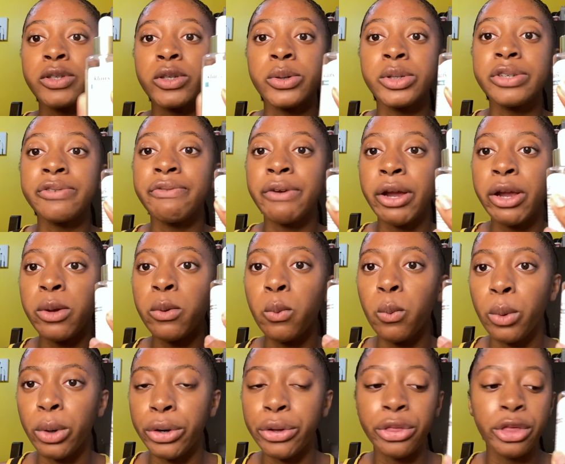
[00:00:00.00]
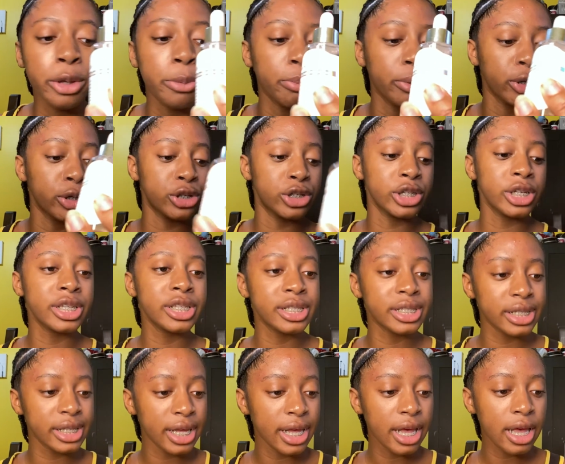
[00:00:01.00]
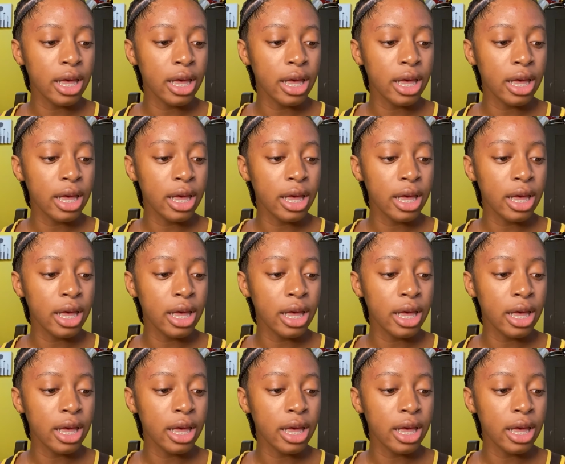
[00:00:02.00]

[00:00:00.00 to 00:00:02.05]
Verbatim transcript: So it's a very worth it purchase.